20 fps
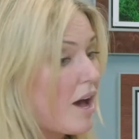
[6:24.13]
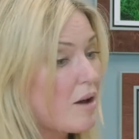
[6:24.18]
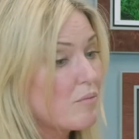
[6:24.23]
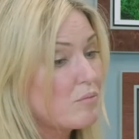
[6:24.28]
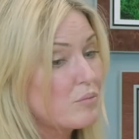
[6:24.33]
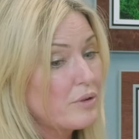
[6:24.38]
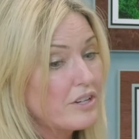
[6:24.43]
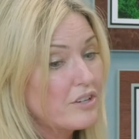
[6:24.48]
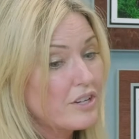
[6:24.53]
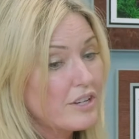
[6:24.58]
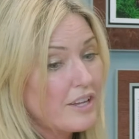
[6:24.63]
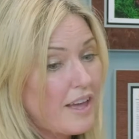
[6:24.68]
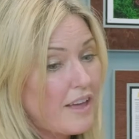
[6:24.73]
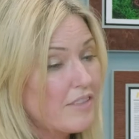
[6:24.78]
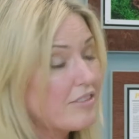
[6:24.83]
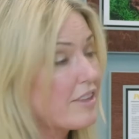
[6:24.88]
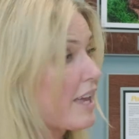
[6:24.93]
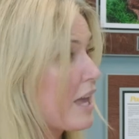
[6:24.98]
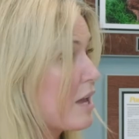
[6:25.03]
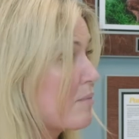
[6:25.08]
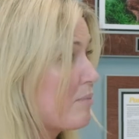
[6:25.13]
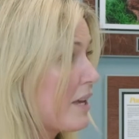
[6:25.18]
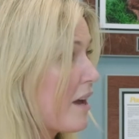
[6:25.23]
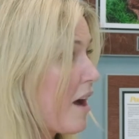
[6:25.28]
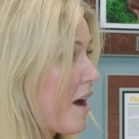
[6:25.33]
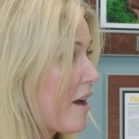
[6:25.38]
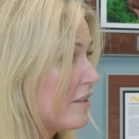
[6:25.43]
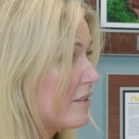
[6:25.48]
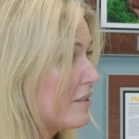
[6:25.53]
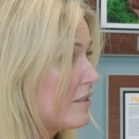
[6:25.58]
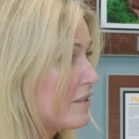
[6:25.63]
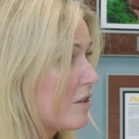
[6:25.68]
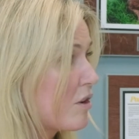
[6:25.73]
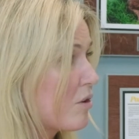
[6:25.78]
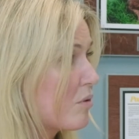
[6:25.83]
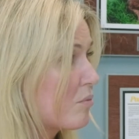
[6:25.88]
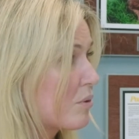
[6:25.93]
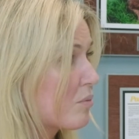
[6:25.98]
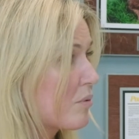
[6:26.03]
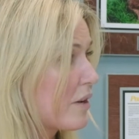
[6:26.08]
We look at the KPIs.
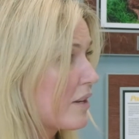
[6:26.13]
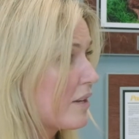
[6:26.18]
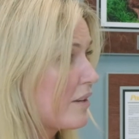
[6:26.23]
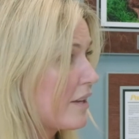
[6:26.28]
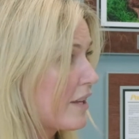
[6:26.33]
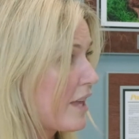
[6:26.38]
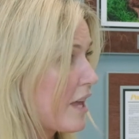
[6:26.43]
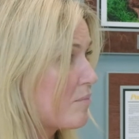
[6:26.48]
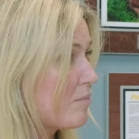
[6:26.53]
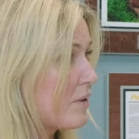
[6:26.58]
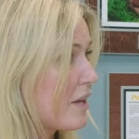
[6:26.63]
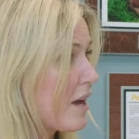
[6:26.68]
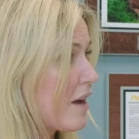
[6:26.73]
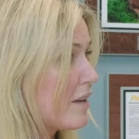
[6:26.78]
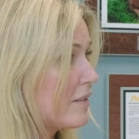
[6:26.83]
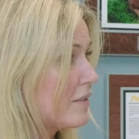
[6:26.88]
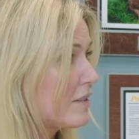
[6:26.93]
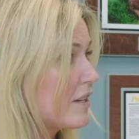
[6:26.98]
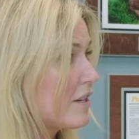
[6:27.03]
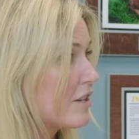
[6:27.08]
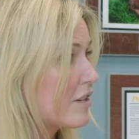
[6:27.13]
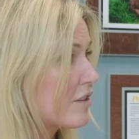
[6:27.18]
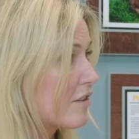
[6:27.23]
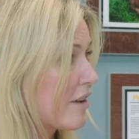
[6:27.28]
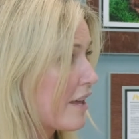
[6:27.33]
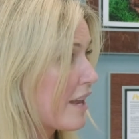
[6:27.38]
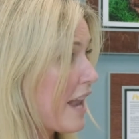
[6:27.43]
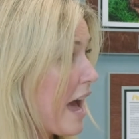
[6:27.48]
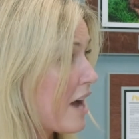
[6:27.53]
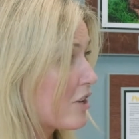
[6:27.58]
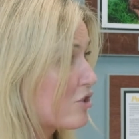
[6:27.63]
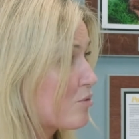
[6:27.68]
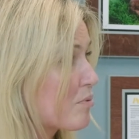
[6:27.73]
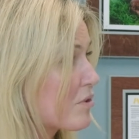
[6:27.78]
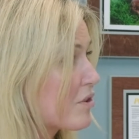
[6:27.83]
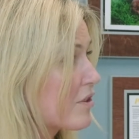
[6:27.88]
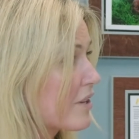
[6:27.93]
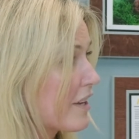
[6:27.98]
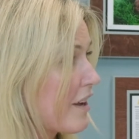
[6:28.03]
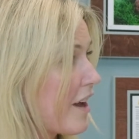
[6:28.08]
So we're running the KPIs here in
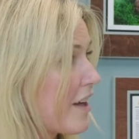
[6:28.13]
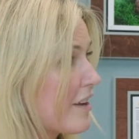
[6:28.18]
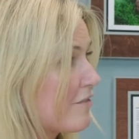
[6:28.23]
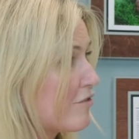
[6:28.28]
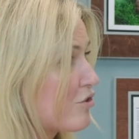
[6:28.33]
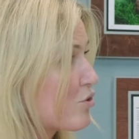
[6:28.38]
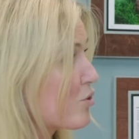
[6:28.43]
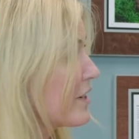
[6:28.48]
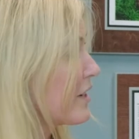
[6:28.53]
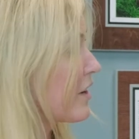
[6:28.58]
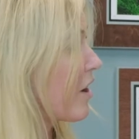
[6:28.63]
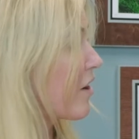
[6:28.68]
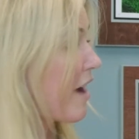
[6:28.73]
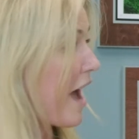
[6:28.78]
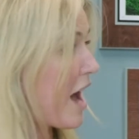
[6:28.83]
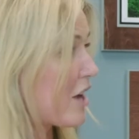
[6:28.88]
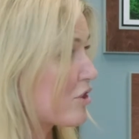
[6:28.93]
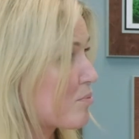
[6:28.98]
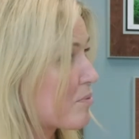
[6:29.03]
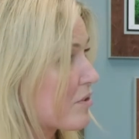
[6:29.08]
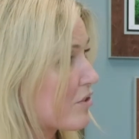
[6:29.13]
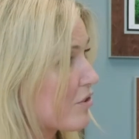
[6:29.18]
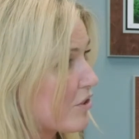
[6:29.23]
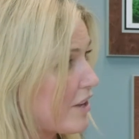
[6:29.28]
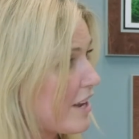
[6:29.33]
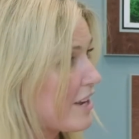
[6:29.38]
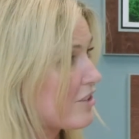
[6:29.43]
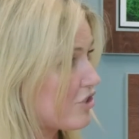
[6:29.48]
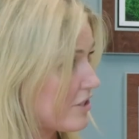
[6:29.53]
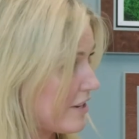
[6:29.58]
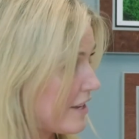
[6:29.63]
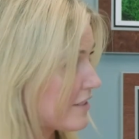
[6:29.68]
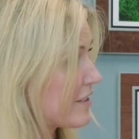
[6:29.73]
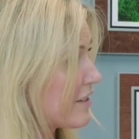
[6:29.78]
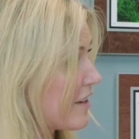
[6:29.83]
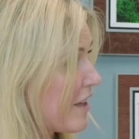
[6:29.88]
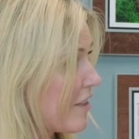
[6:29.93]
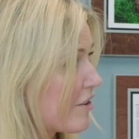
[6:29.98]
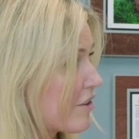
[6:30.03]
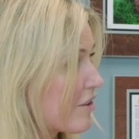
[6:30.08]
Ashburn and kind of treat our Ashburn location as
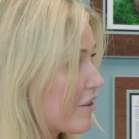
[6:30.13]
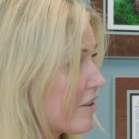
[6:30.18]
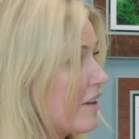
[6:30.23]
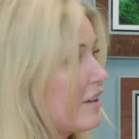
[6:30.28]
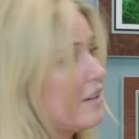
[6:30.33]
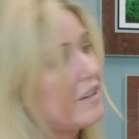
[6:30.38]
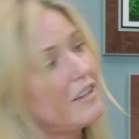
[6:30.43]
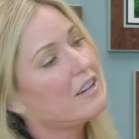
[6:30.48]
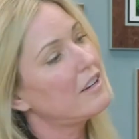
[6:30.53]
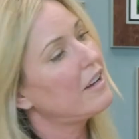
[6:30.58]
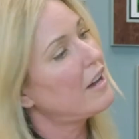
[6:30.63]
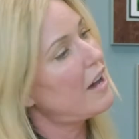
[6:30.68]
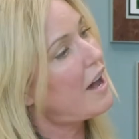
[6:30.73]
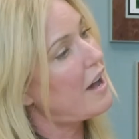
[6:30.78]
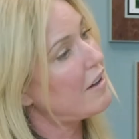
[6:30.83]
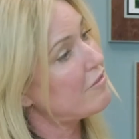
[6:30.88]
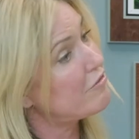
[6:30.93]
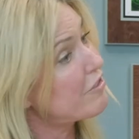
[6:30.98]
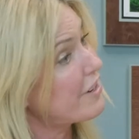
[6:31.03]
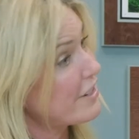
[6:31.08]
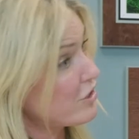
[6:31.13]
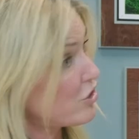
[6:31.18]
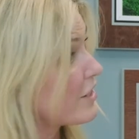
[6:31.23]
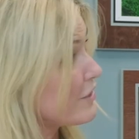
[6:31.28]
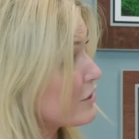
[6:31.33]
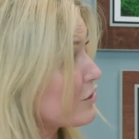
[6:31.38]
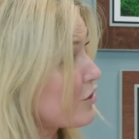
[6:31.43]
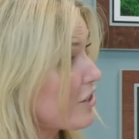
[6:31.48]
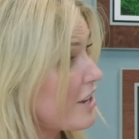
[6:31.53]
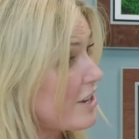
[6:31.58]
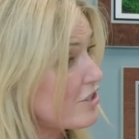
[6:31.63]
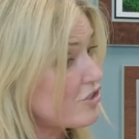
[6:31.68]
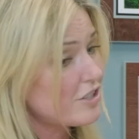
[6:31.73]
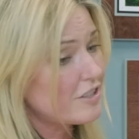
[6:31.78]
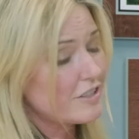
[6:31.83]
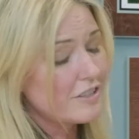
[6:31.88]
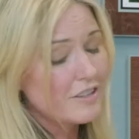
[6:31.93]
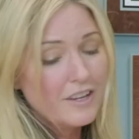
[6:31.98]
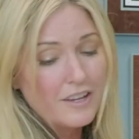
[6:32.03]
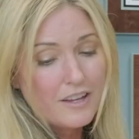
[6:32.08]
another franchise
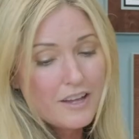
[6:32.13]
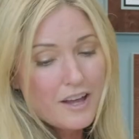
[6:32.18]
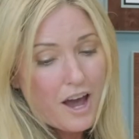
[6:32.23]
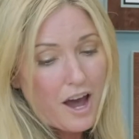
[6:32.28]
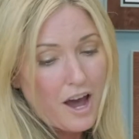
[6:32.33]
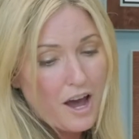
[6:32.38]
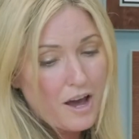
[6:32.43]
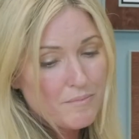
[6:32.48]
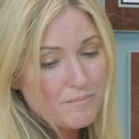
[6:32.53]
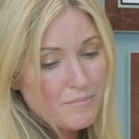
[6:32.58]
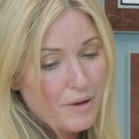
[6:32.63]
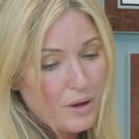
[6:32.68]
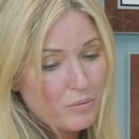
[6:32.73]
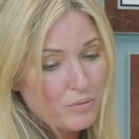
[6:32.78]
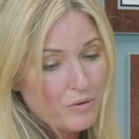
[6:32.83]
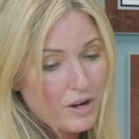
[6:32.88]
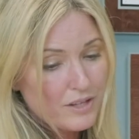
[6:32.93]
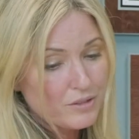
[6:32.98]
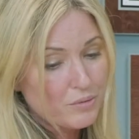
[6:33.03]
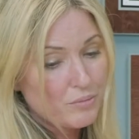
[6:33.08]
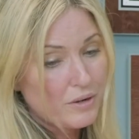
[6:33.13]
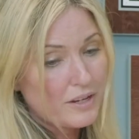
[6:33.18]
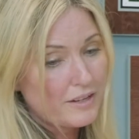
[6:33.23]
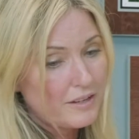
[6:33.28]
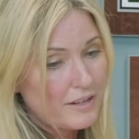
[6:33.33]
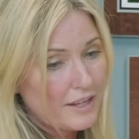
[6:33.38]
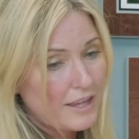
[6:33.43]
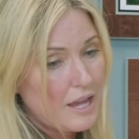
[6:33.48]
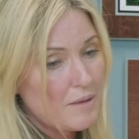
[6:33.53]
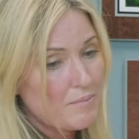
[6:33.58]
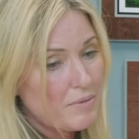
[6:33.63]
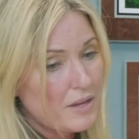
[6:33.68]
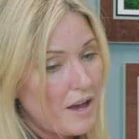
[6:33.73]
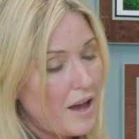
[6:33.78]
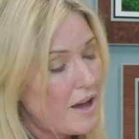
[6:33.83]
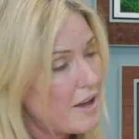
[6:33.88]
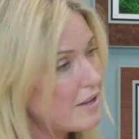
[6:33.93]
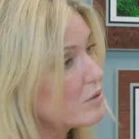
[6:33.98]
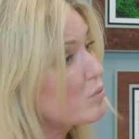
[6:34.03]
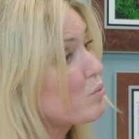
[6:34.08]
location, but we're also running the
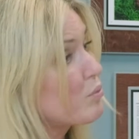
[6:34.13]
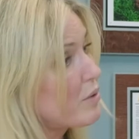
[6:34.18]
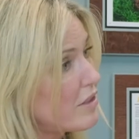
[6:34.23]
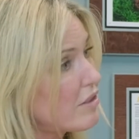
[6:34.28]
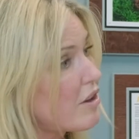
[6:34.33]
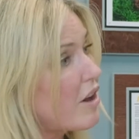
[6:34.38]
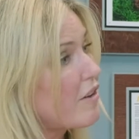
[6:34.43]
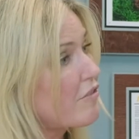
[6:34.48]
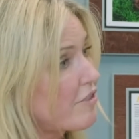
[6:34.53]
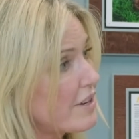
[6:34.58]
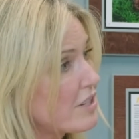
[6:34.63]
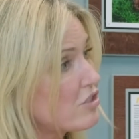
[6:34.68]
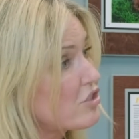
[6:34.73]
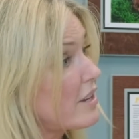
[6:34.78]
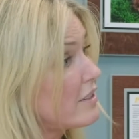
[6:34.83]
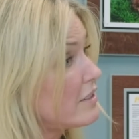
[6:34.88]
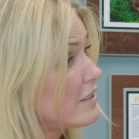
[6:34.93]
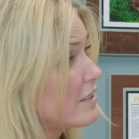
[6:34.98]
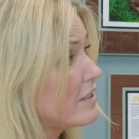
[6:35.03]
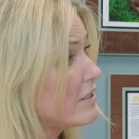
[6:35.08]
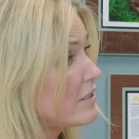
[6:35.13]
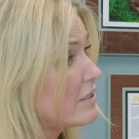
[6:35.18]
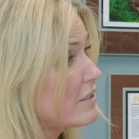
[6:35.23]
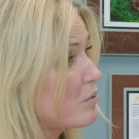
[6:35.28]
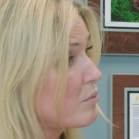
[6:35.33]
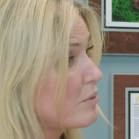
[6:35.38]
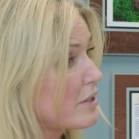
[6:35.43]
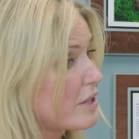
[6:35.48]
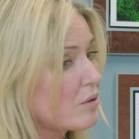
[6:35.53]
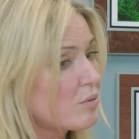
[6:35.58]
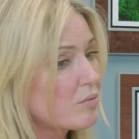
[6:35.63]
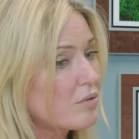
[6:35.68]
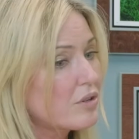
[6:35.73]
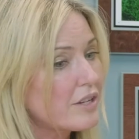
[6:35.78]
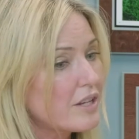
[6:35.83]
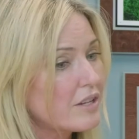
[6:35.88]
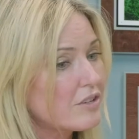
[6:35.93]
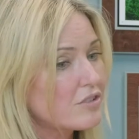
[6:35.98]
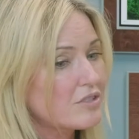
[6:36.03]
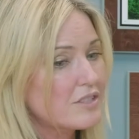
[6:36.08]
KPIs with our franchisees so we can really
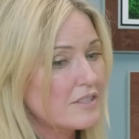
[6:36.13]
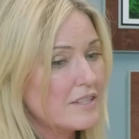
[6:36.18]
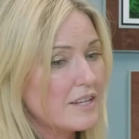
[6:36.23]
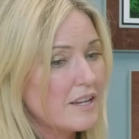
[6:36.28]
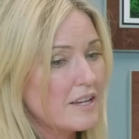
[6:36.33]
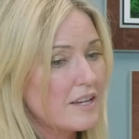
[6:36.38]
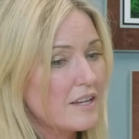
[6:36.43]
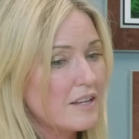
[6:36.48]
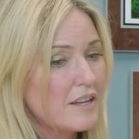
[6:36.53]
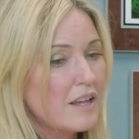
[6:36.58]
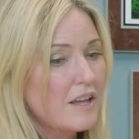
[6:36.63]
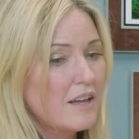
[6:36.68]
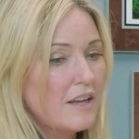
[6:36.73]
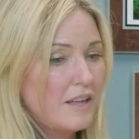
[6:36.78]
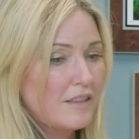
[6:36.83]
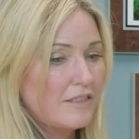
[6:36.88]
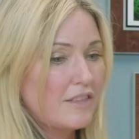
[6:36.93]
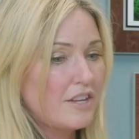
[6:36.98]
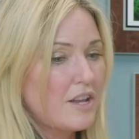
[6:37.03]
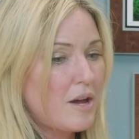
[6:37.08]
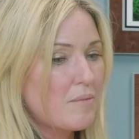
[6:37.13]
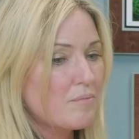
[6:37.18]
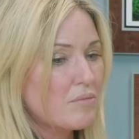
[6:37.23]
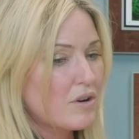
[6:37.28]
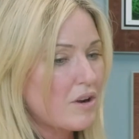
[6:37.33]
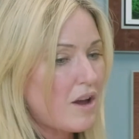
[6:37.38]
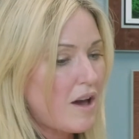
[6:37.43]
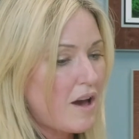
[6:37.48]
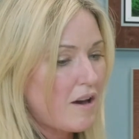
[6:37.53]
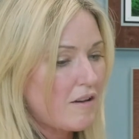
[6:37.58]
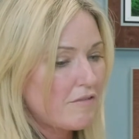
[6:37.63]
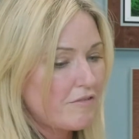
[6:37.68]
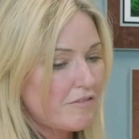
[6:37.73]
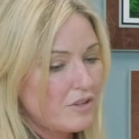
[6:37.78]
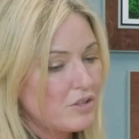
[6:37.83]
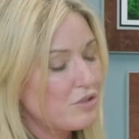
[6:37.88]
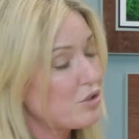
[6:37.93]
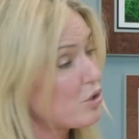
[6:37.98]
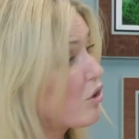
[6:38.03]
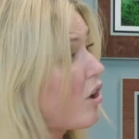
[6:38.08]
understand the number of
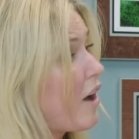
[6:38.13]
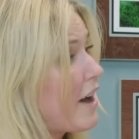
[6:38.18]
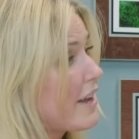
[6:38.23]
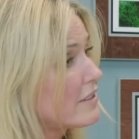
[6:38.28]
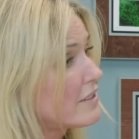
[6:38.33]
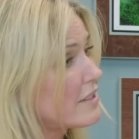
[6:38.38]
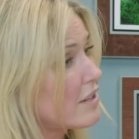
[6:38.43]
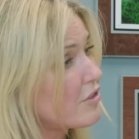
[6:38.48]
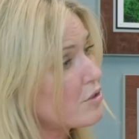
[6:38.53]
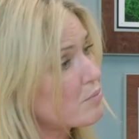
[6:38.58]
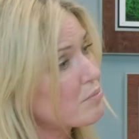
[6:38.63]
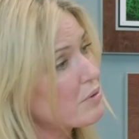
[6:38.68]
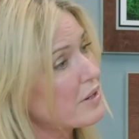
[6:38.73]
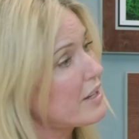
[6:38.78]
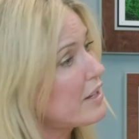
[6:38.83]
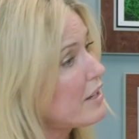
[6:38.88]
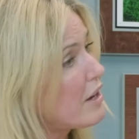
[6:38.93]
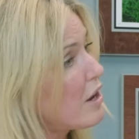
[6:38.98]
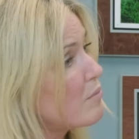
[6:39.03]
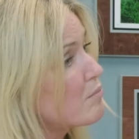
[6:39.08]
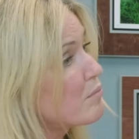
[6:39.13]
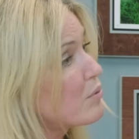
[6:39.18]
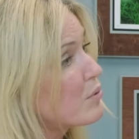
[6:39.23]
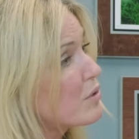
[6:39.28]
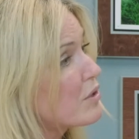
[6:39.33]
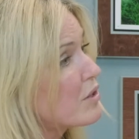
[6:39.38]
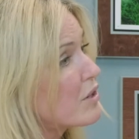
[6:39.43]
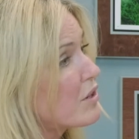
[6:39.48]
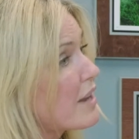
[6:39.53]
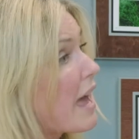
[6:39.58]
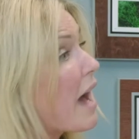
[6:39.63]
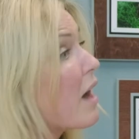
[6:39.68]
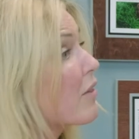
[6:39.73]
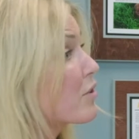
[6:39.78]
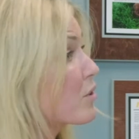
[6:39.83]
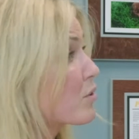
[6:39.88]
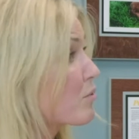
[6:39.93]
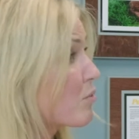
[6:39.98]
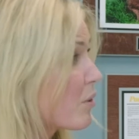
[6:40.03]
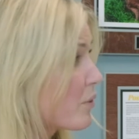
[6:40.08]
new clients that they're bringing on board, how they're
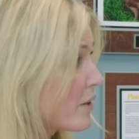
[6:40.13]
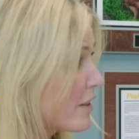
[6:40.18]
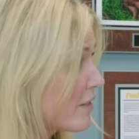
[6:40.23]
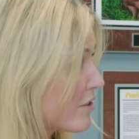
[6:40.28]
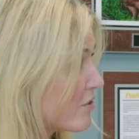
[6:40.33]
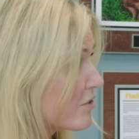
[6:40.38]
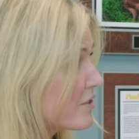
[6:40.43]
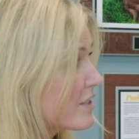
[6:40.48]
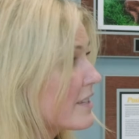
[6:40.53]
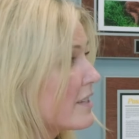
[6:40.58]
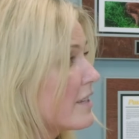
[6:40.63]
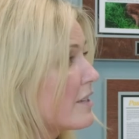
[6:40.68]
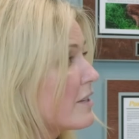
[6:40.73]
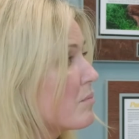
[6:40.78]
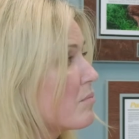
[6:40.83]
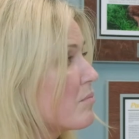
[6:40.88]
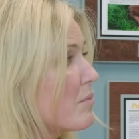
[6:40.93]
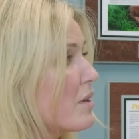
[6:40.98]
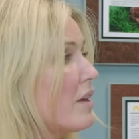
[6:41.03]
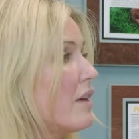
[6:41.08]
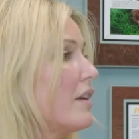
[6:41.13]
growing their team,